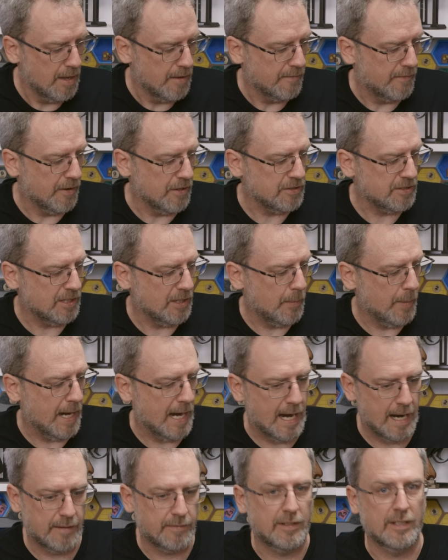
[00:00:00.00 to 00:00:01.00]
First thing we
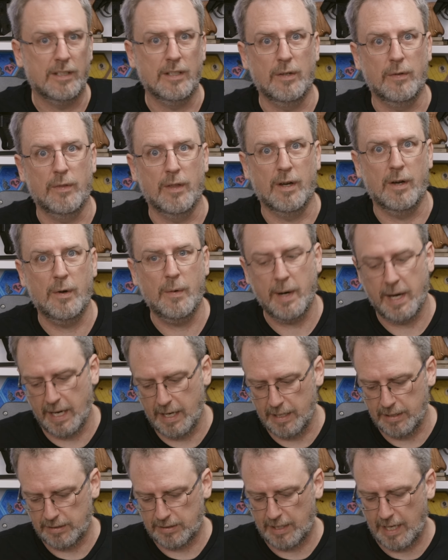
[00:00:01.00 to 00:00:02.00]
have to do though
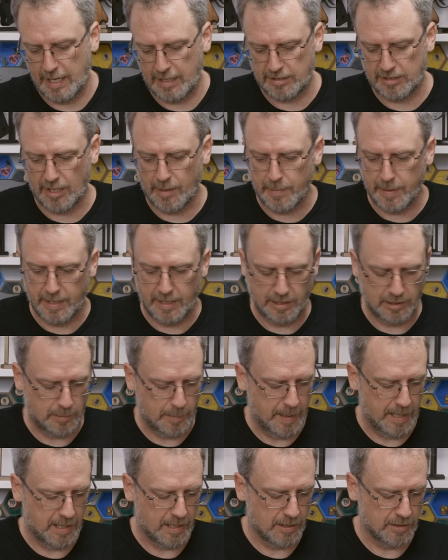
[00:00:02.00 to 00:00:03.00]
is take some of these
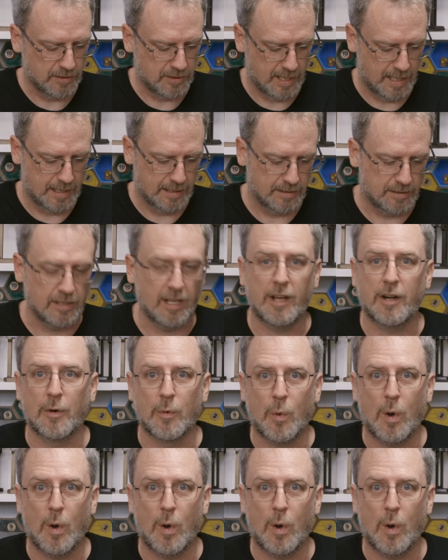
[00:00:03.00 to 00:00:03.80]
speakers and solder